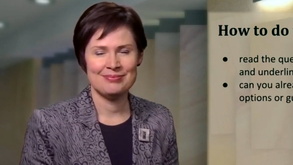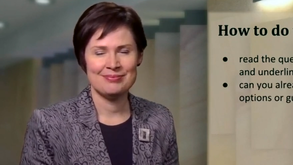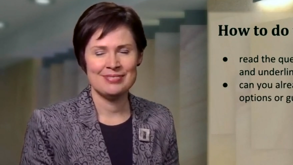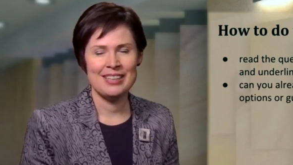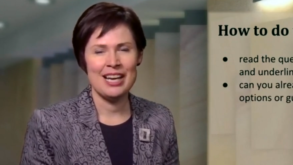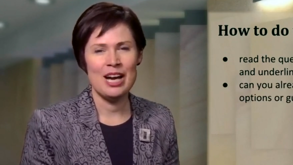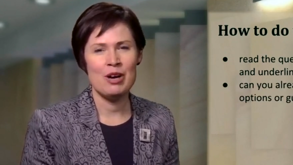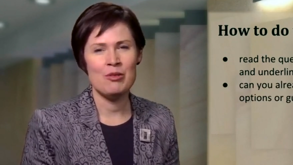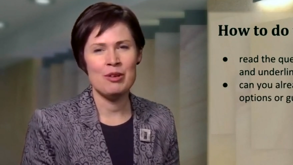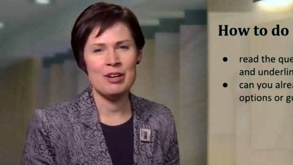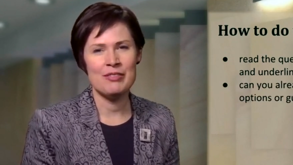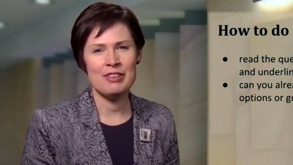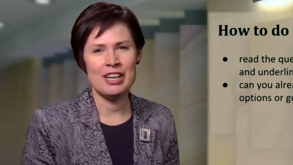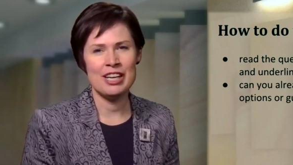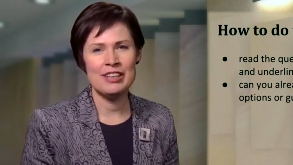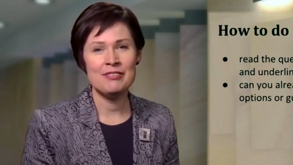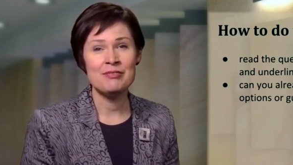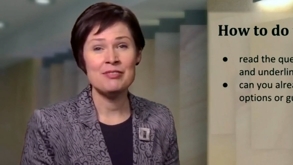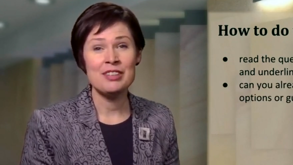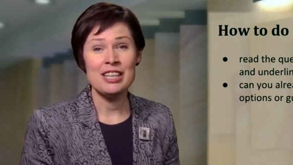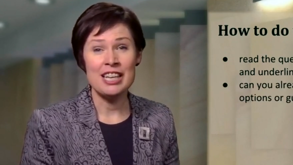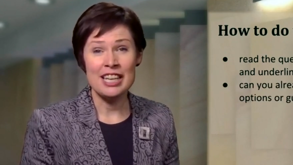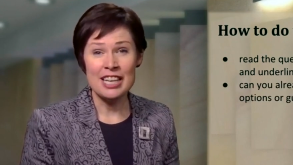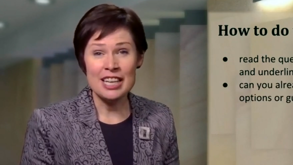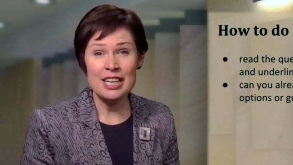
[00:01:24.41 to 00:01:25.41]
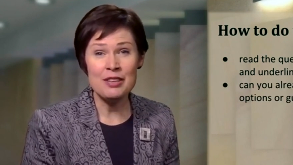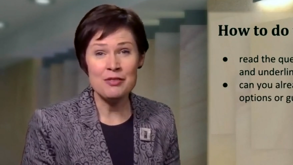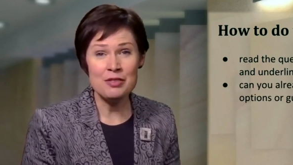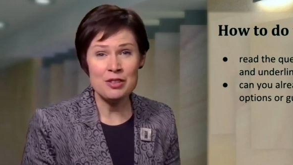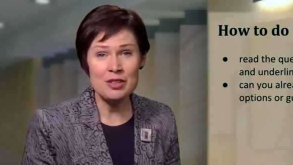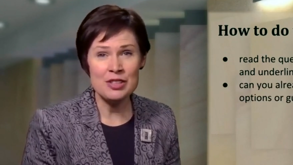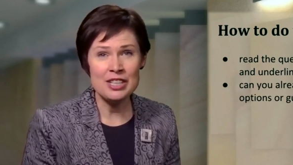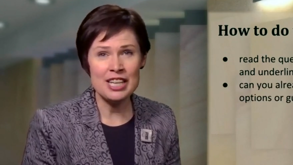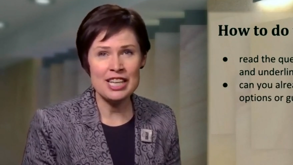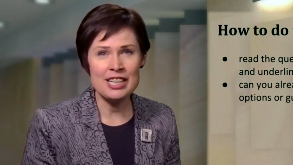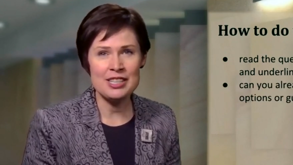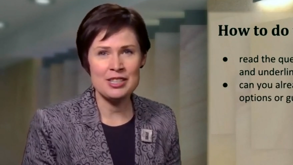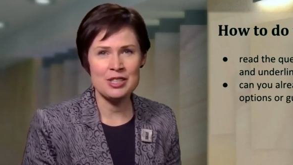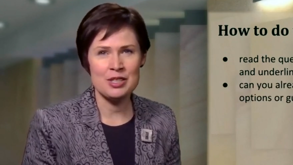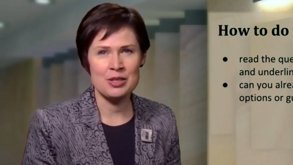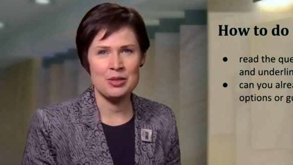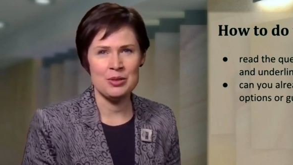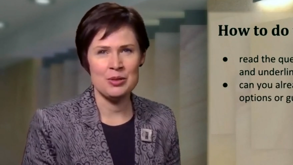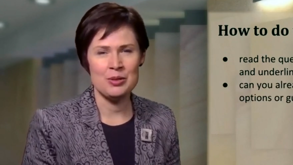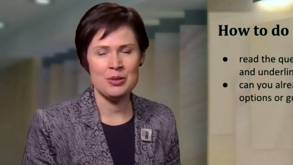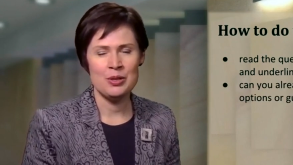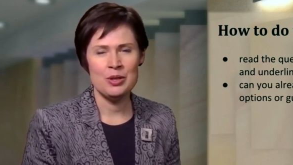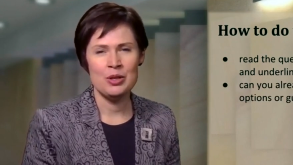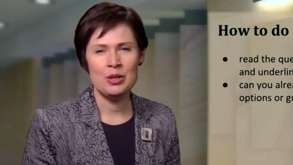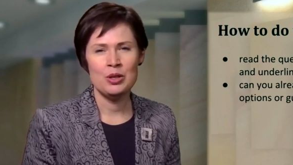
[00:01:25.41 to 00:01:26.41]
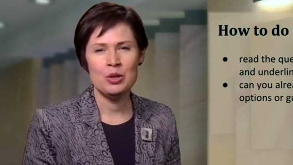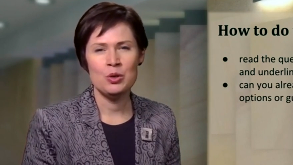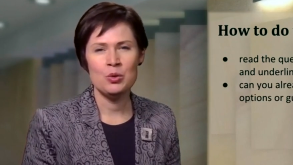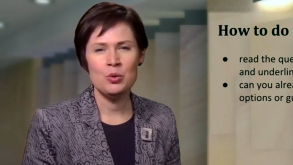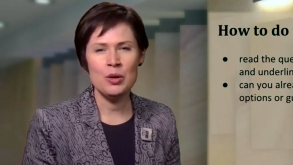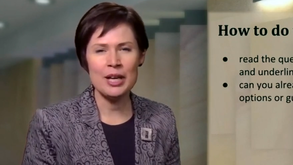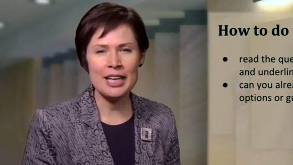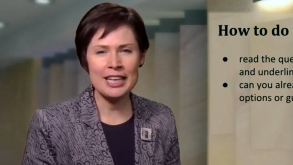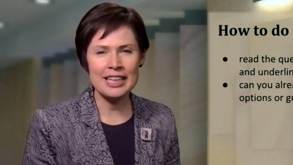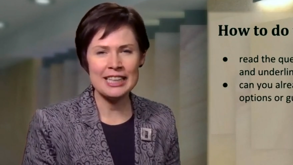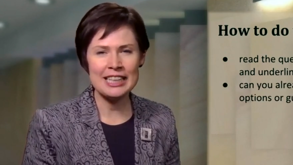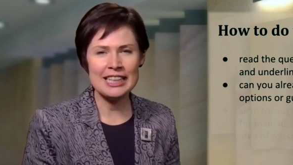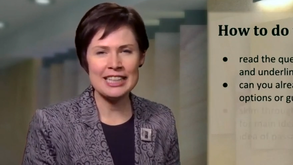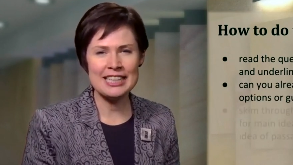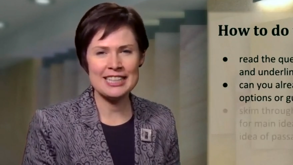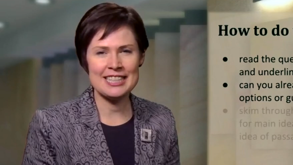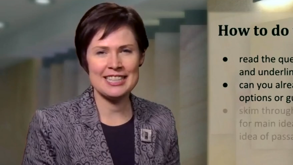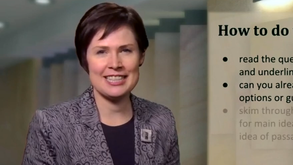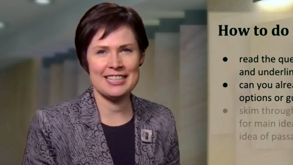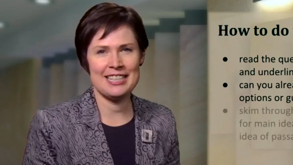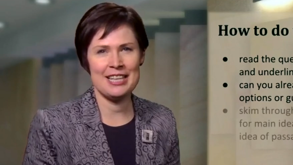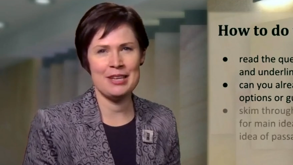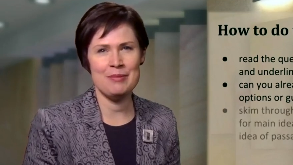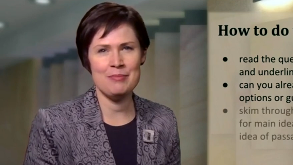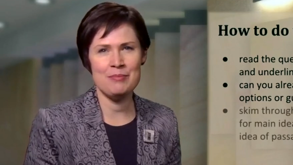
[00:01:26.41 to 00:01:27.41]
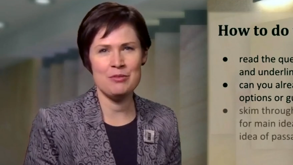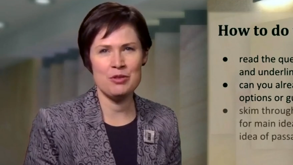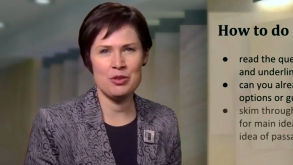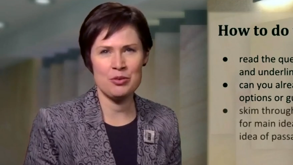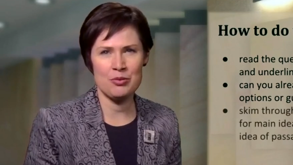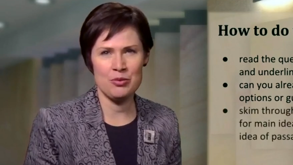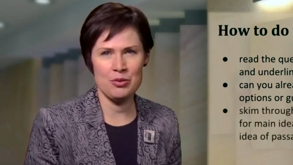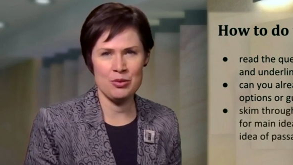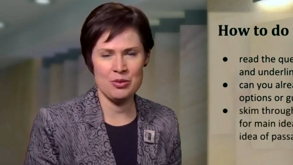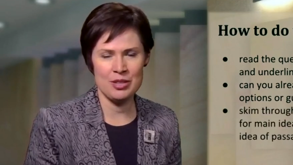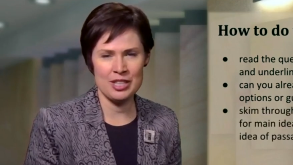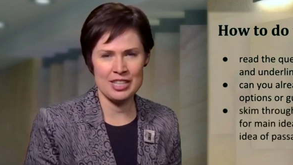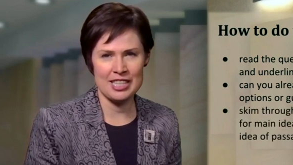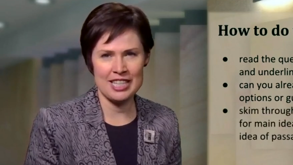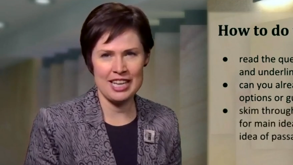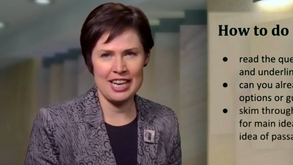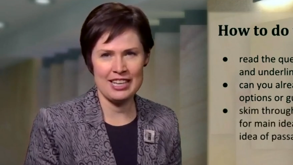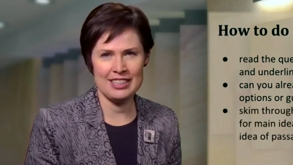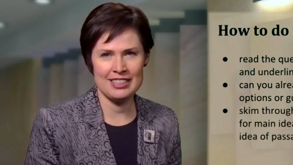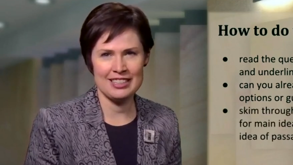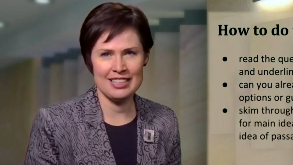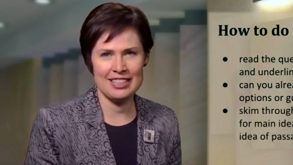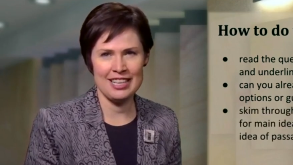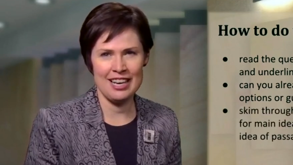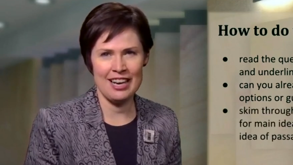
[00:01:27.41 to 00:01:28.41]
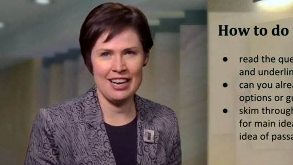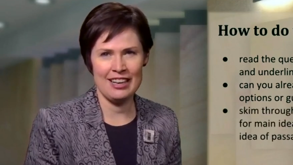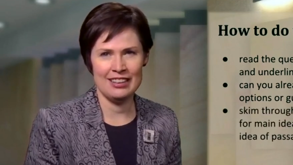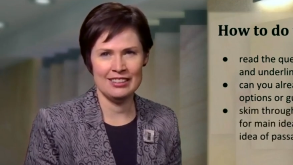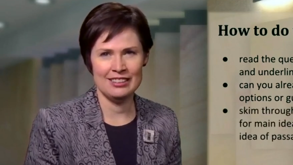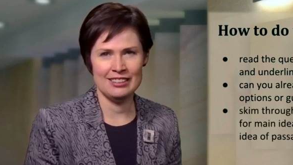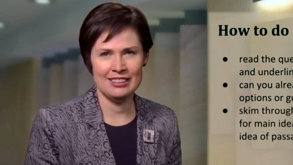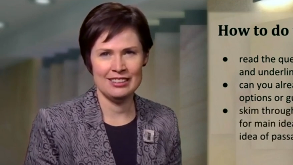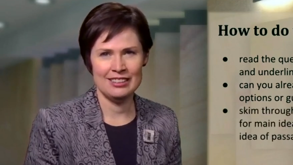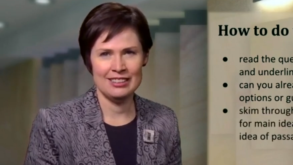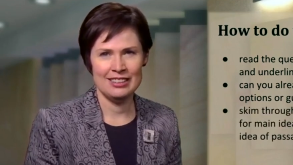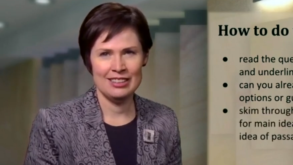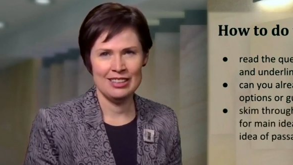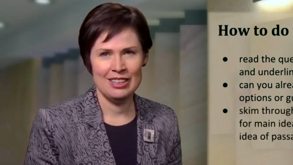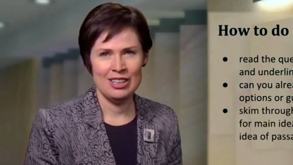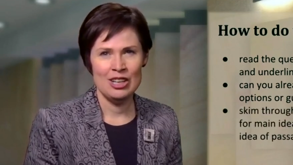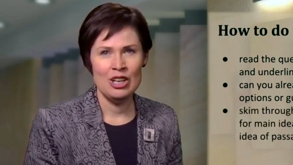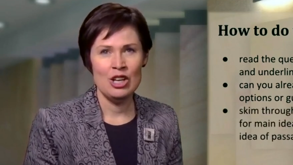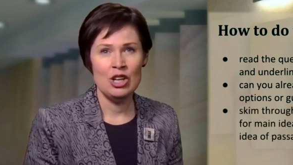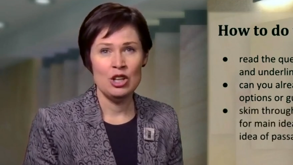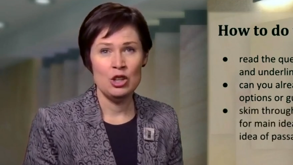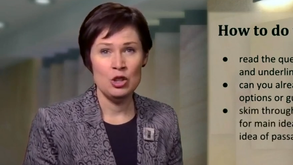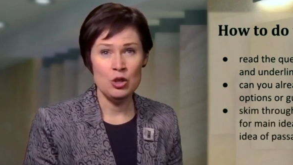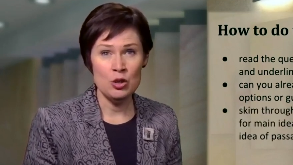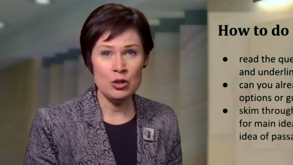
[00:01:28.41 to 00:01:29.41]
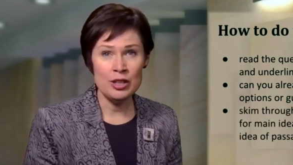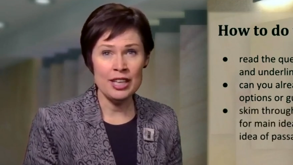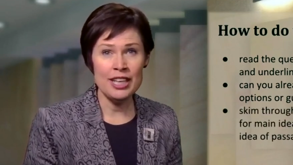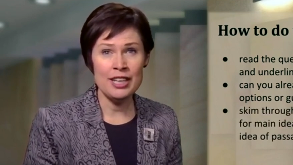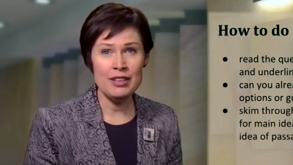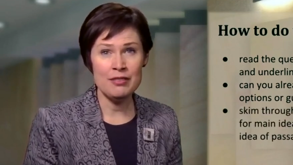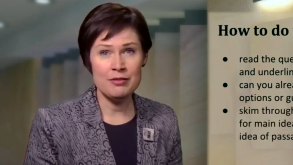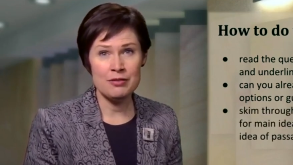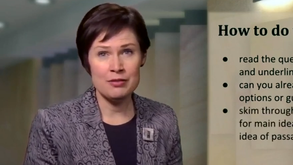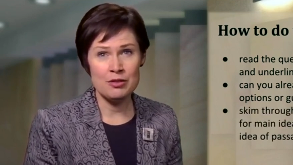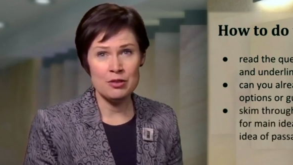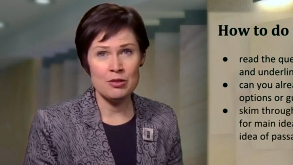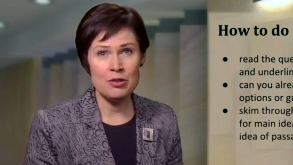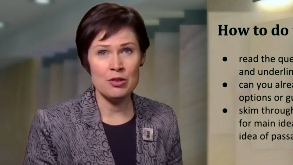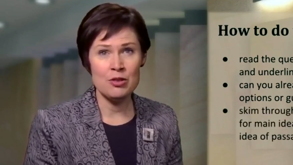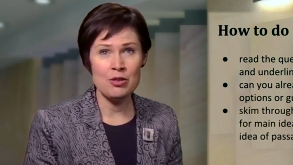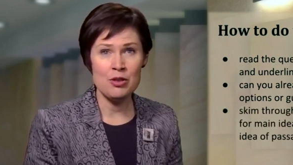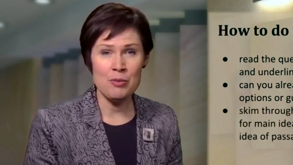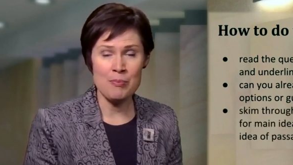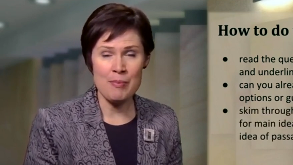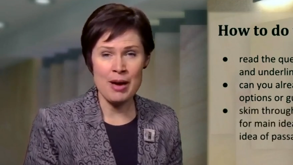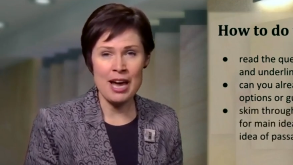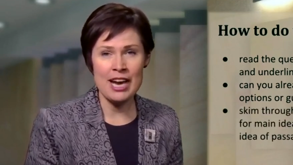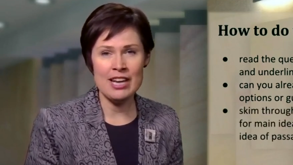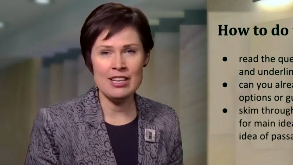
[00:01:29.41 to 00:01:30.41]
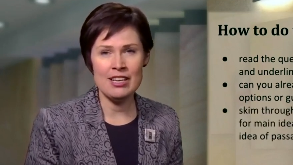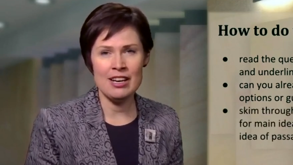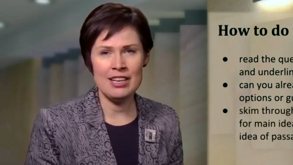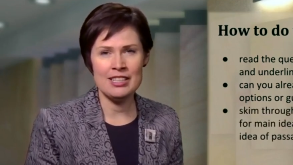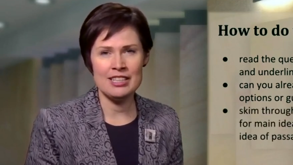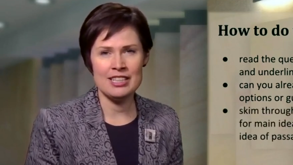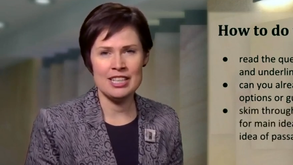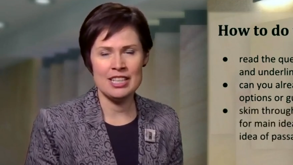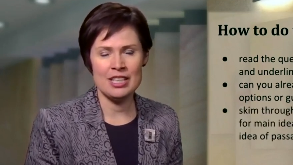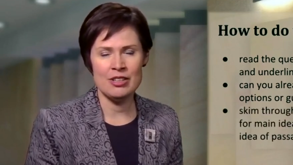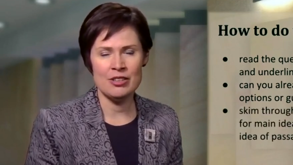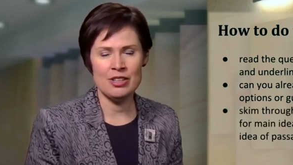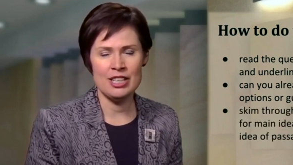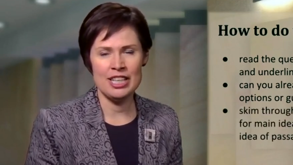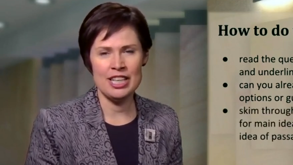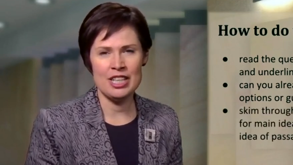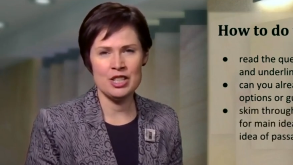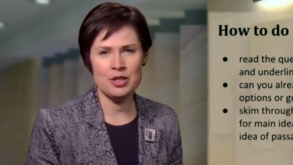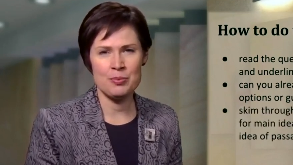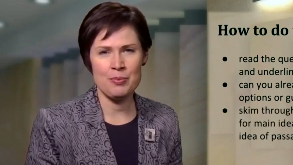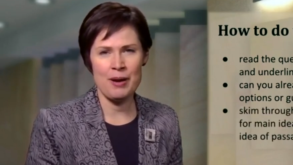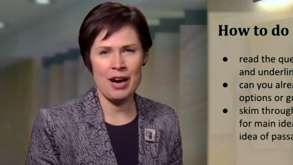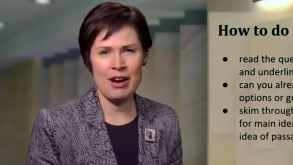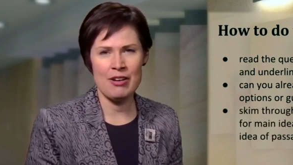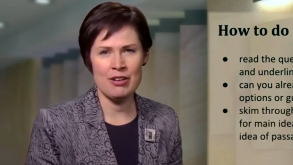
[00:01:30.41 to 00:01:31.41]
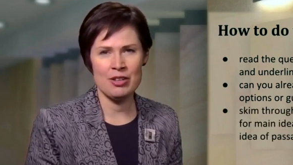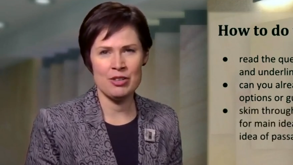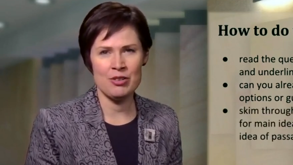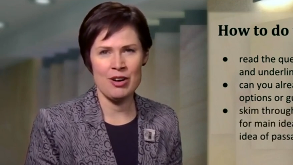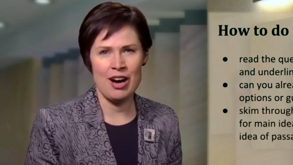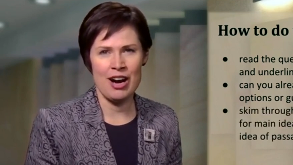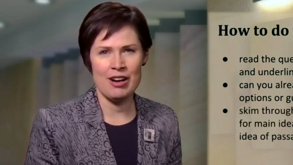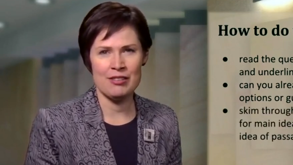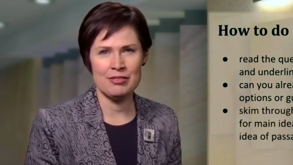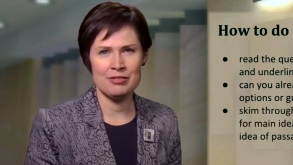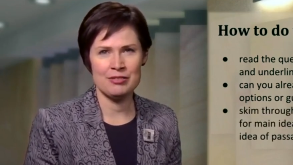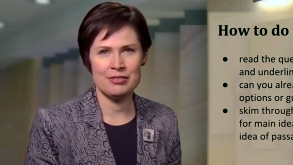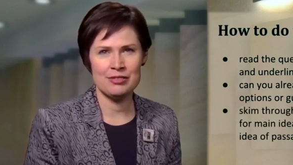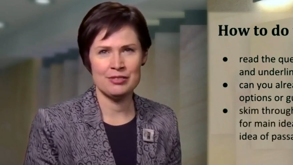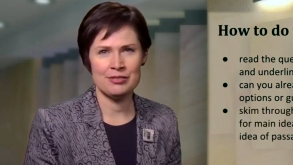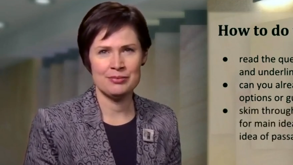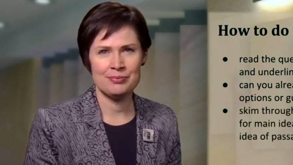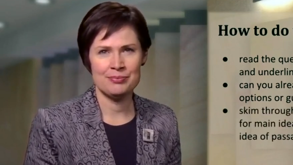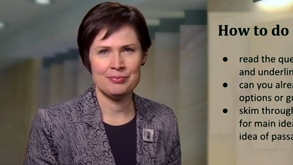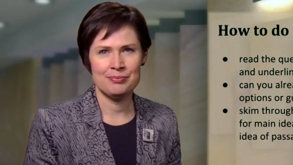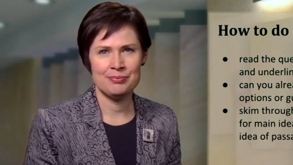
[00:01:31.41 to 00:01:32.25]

However, if you need to, quickly skim through the text again, looking for the main idea in each paragraph.